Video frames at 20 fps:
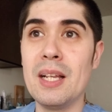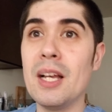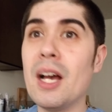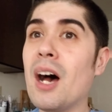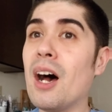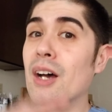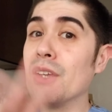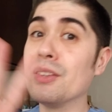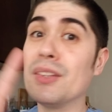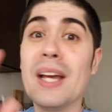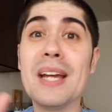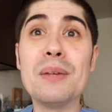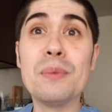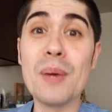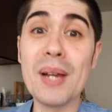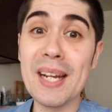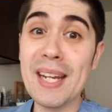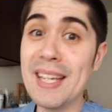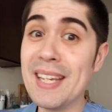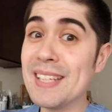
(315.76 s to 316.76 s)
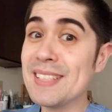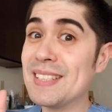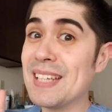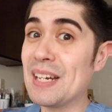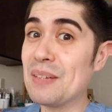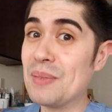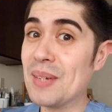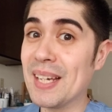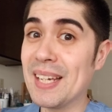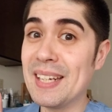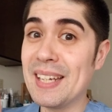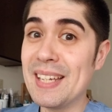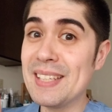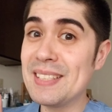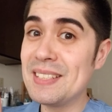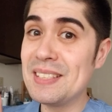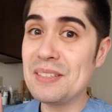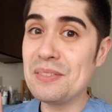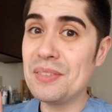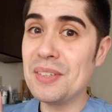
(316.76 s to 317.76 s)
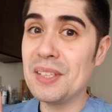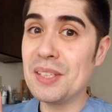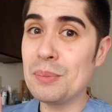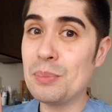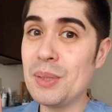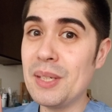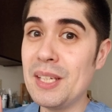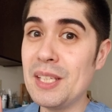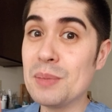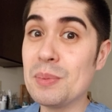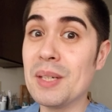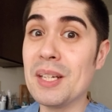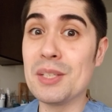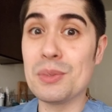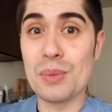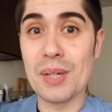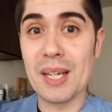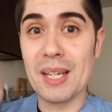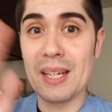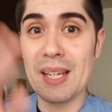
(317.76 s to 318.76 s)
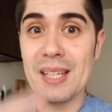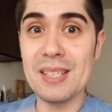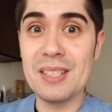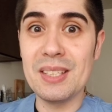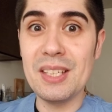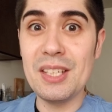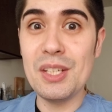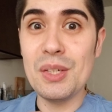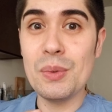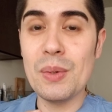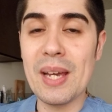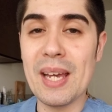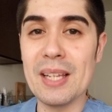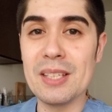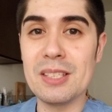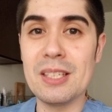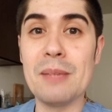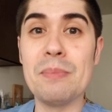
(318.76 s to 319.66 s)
online wedding is not recognized in the Philippines, but it's recognized in the U.S.